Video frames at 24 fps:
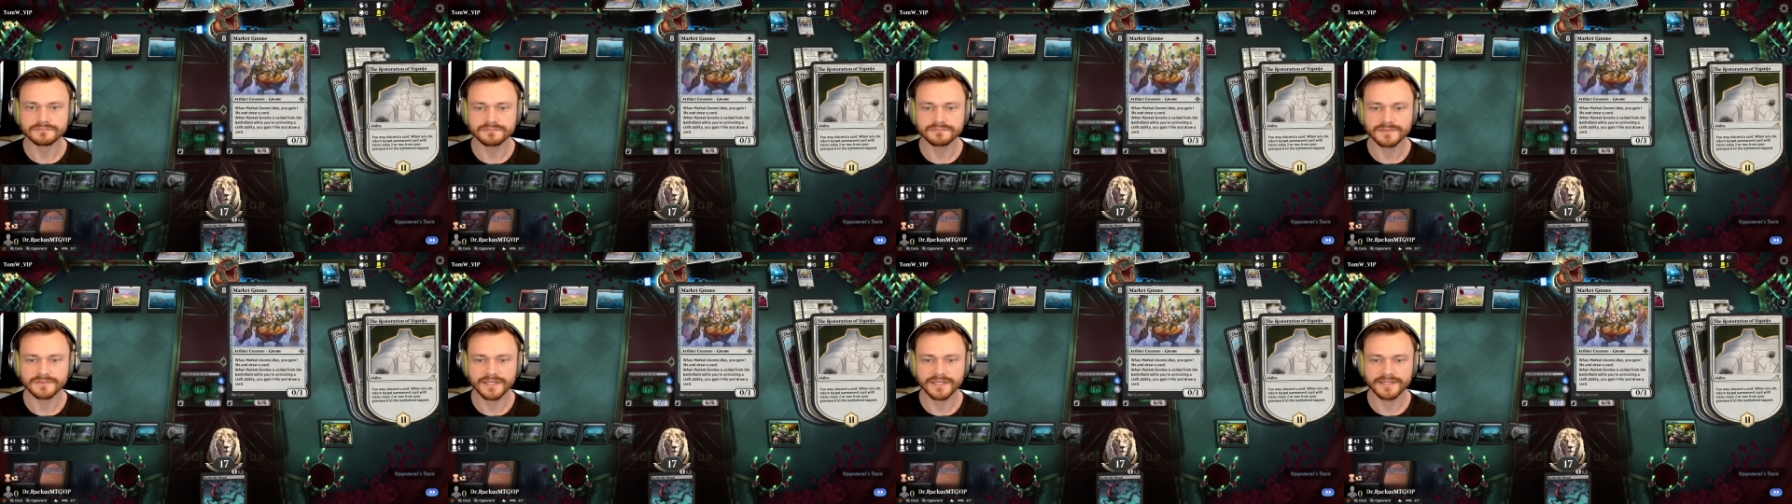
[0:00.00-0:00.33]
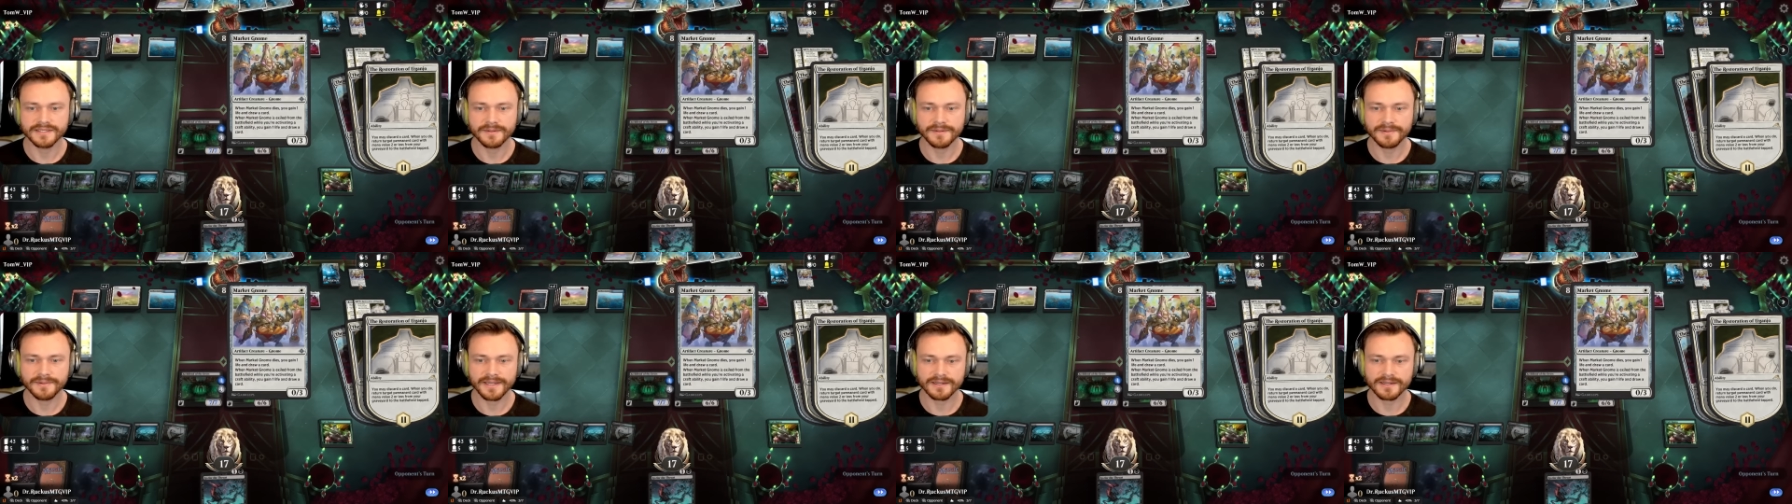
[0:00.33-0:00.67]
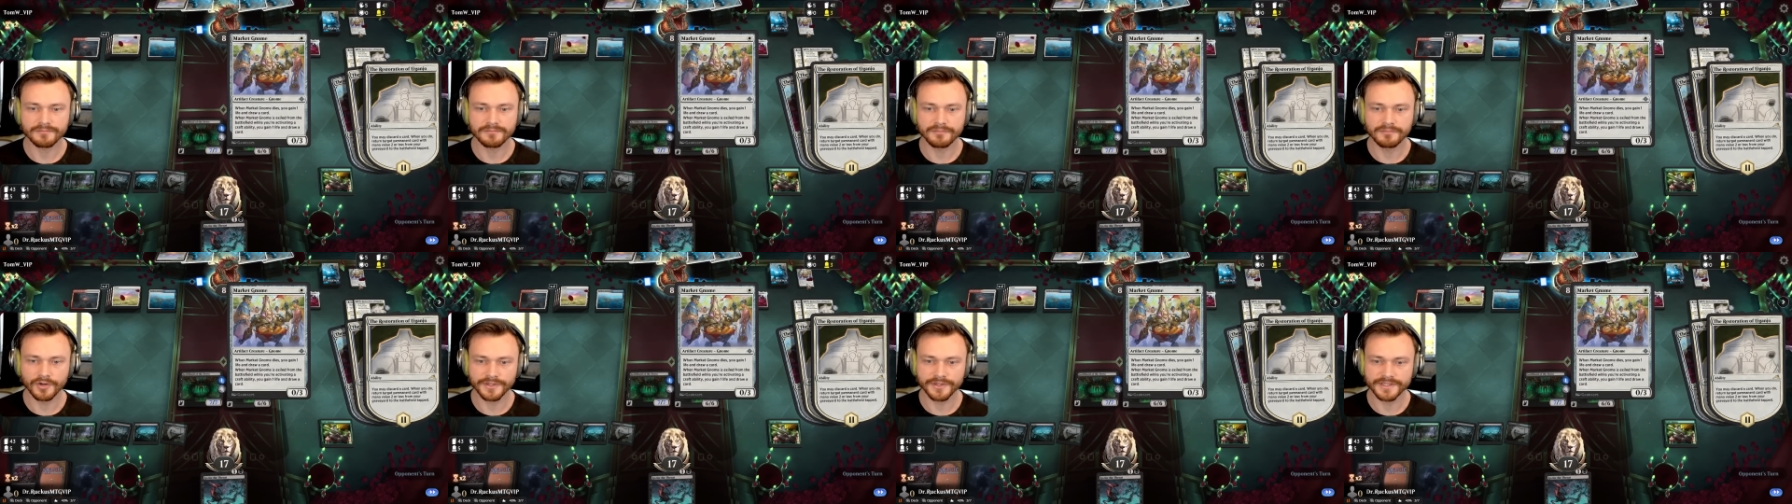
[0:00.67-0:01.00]
Can get back a
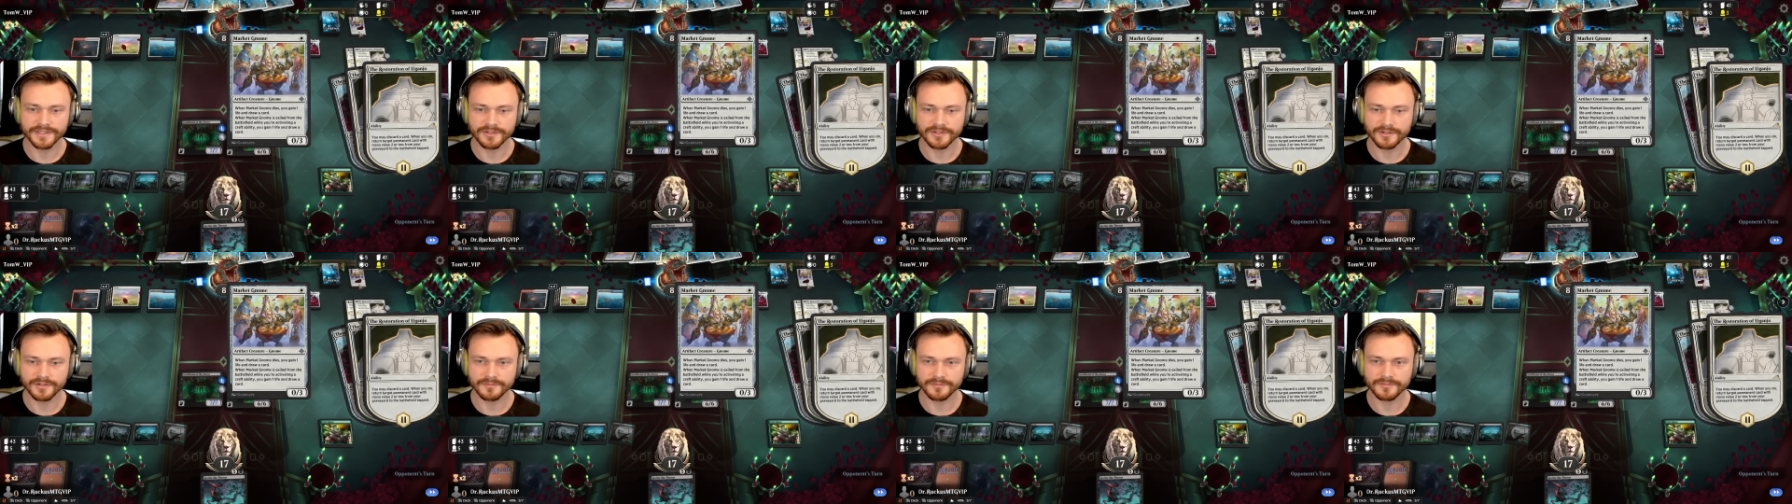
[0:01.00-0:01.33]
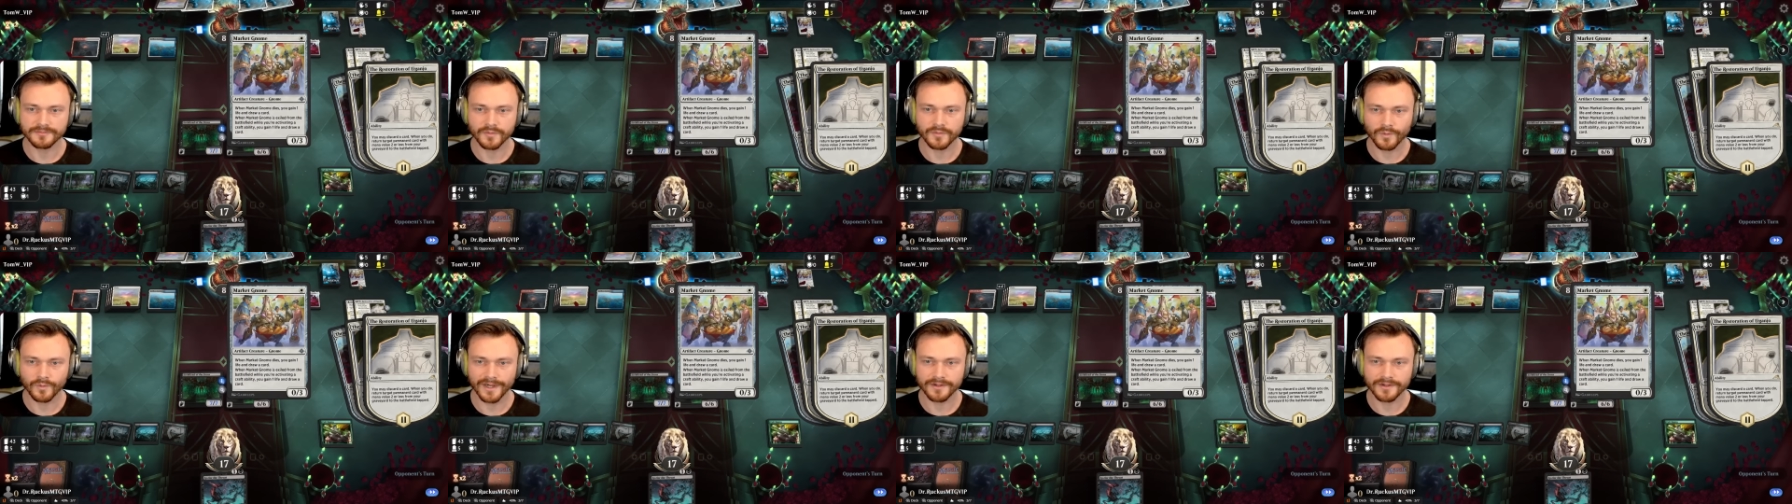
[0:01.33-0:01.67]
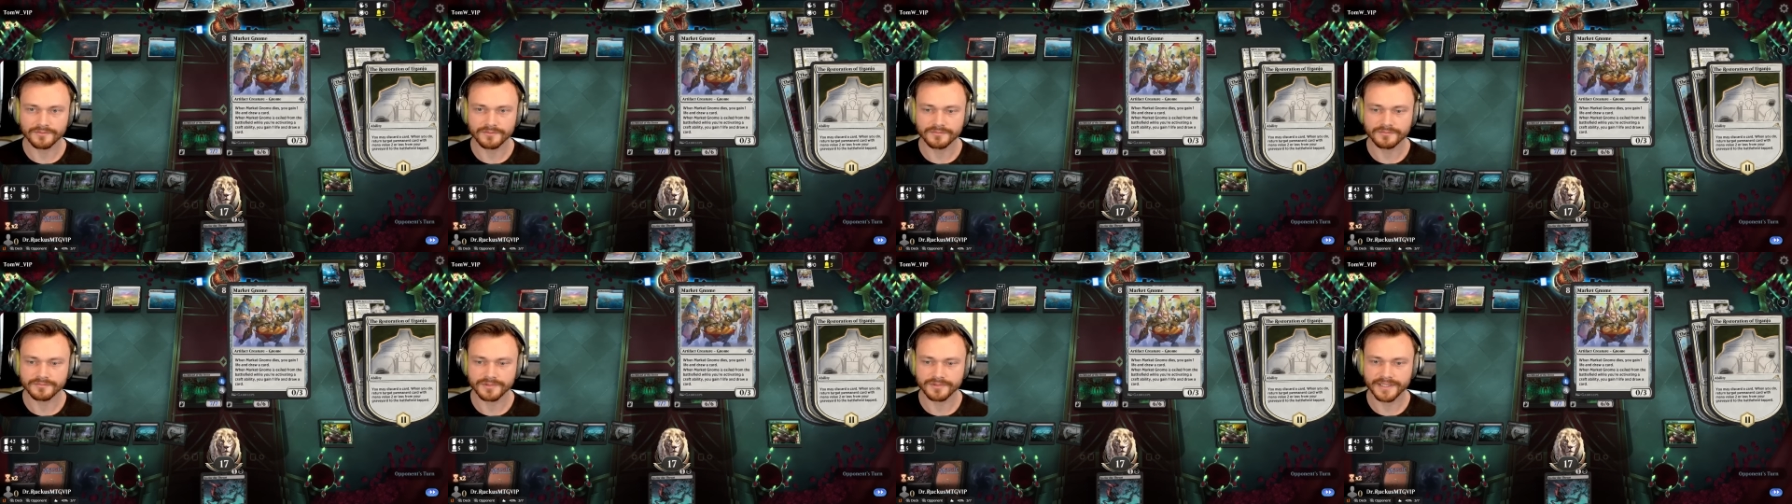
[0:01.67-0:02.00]
Market Gnome. Wow,
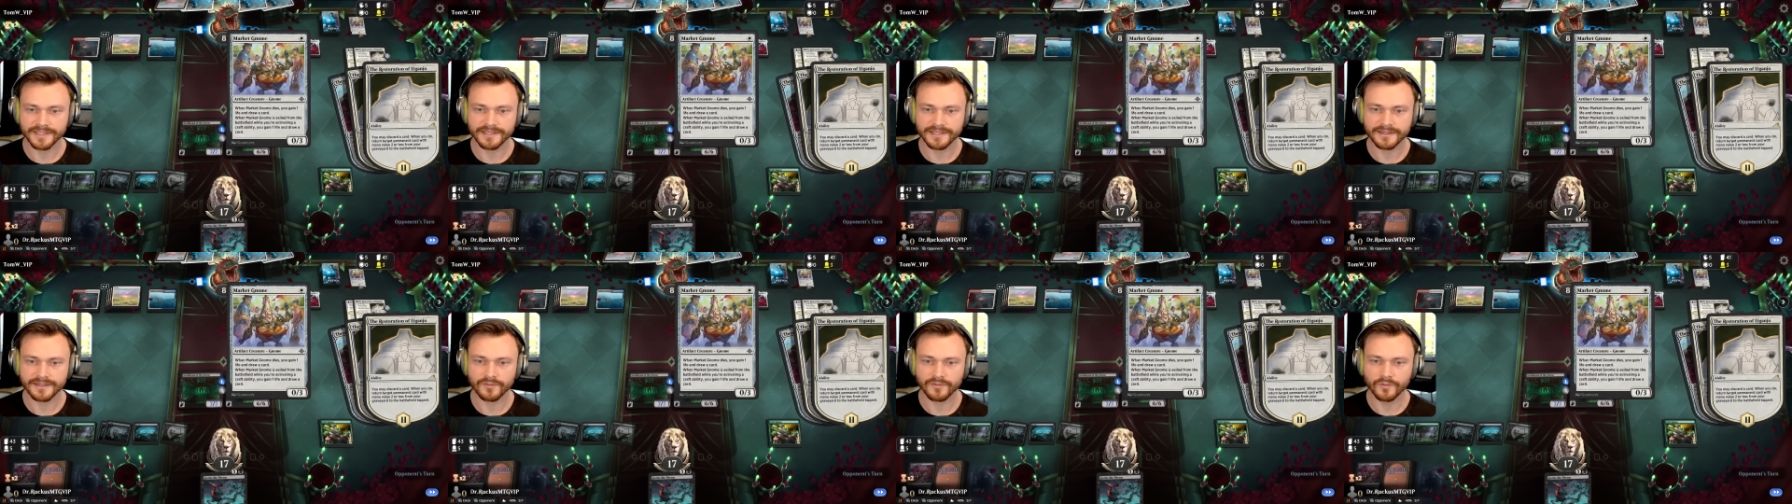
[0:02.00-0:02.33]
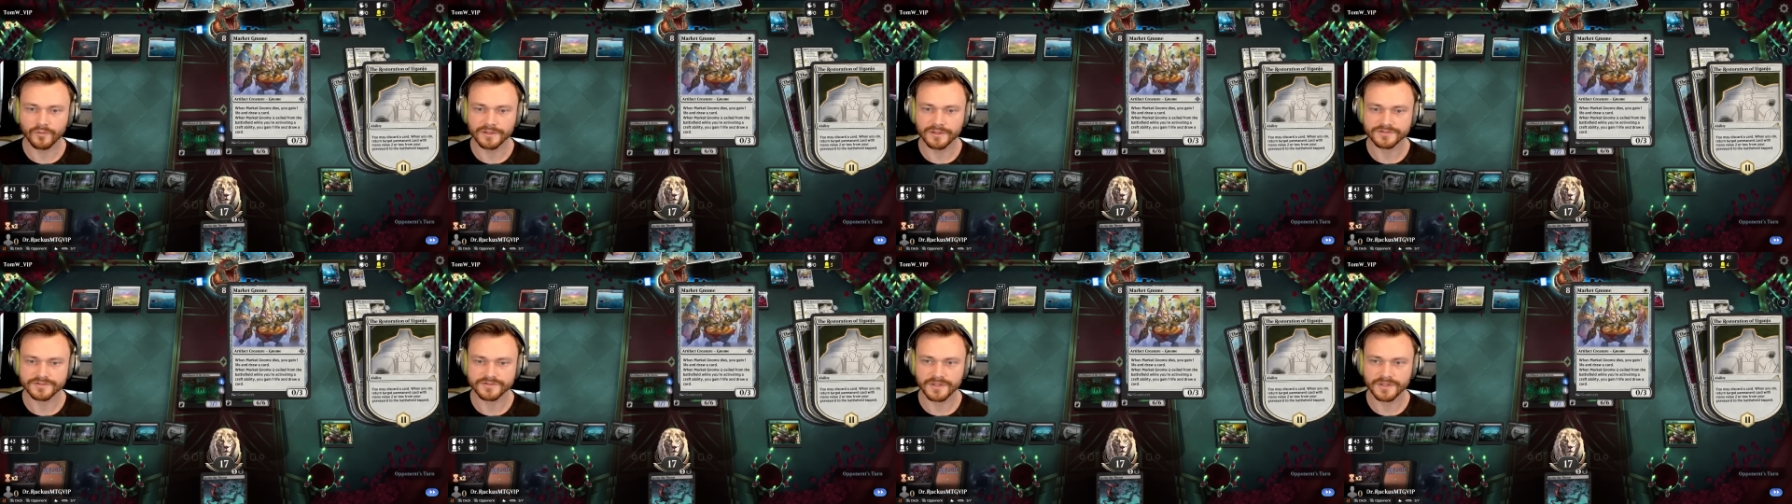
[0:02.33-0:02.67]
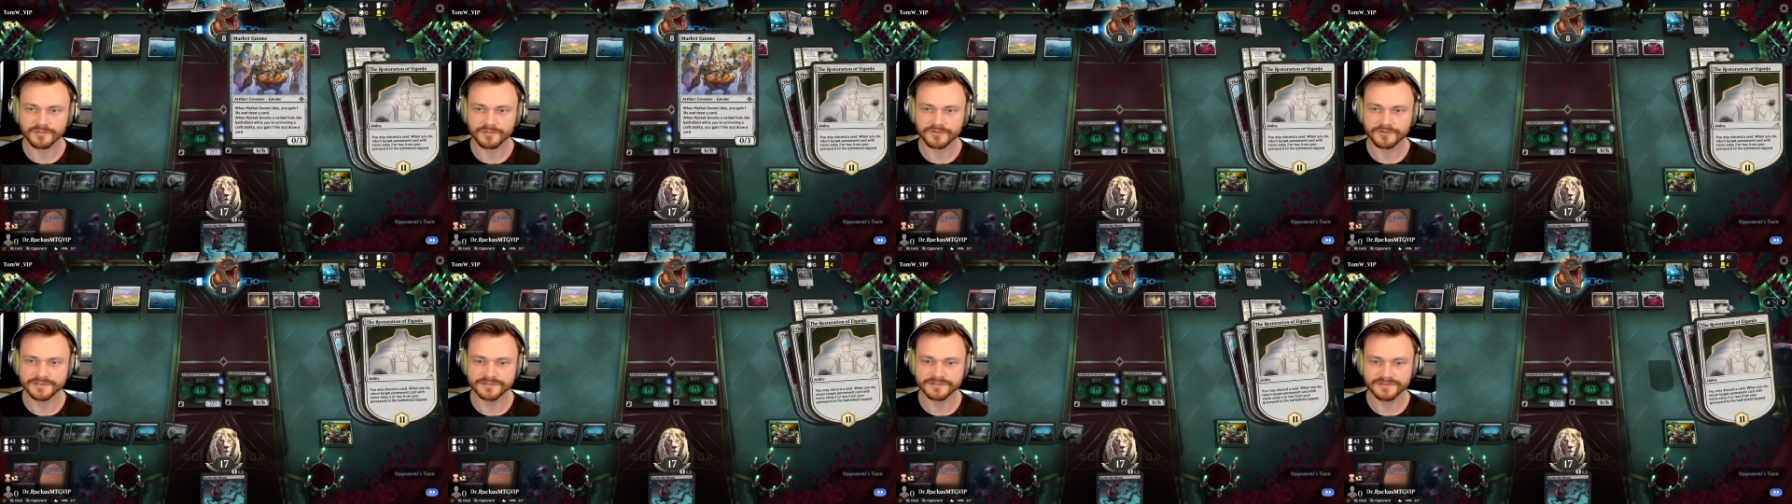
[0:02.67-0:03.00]
playing a 1-drop
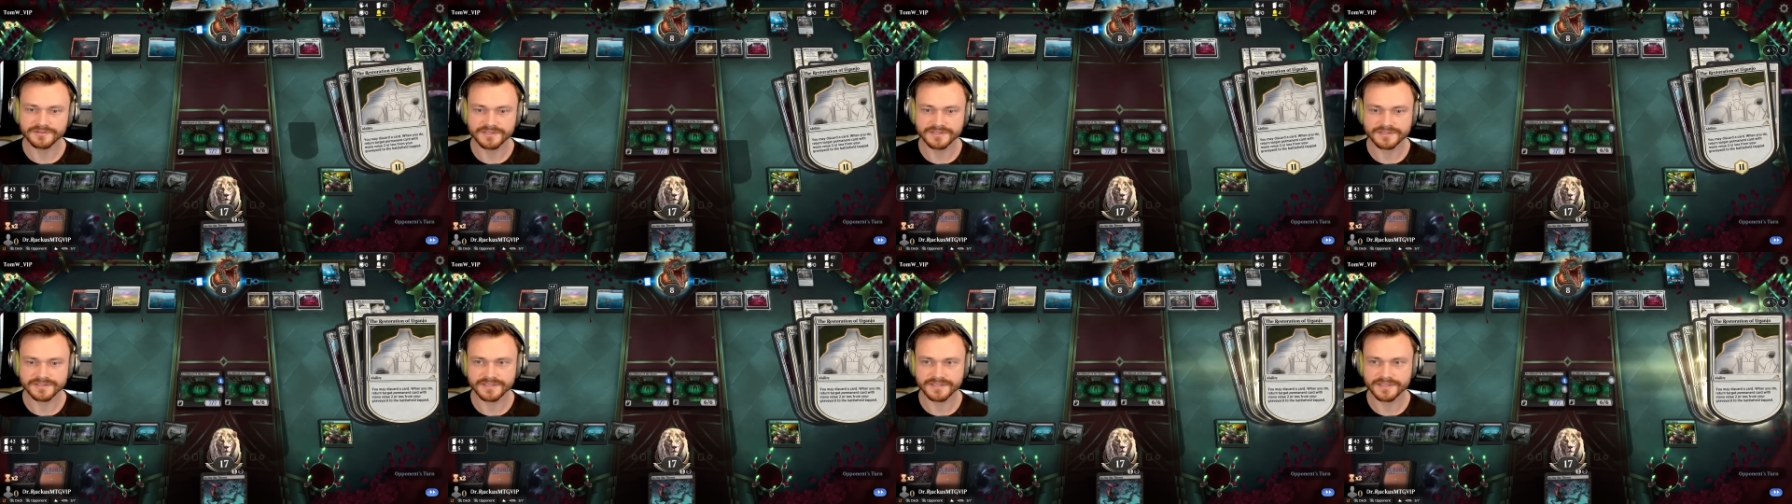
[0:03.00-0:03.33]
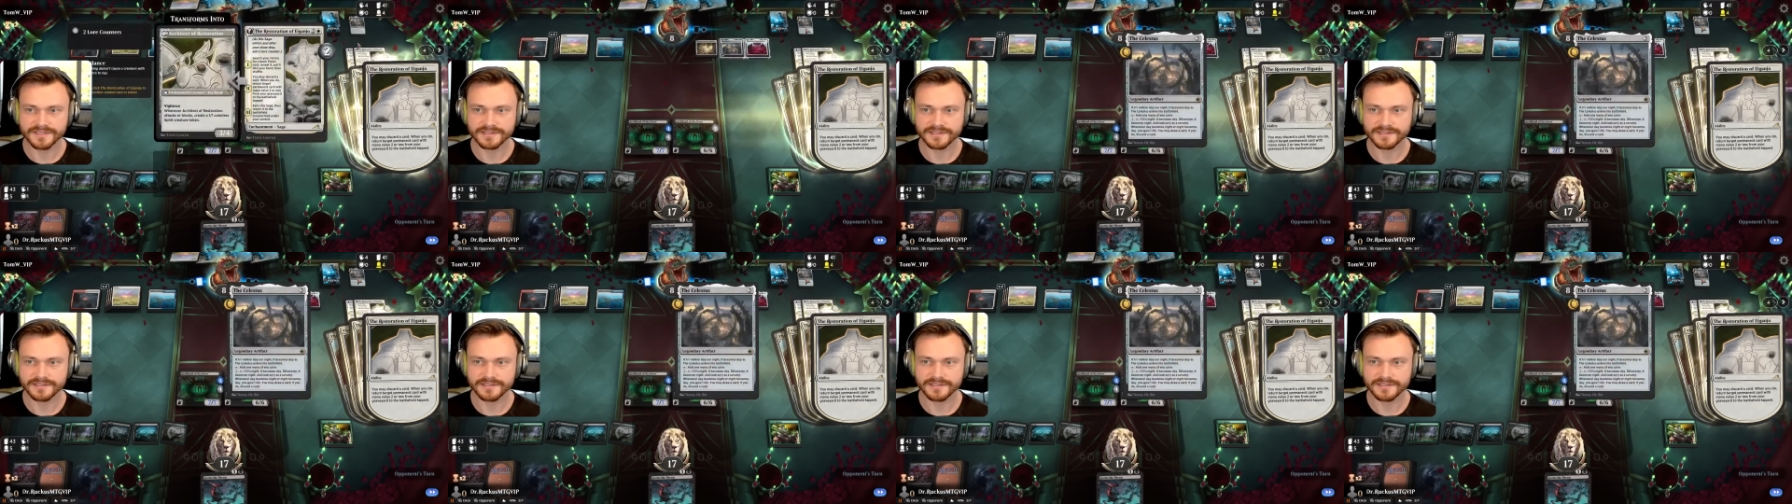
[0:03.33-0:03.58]
creature in this deck.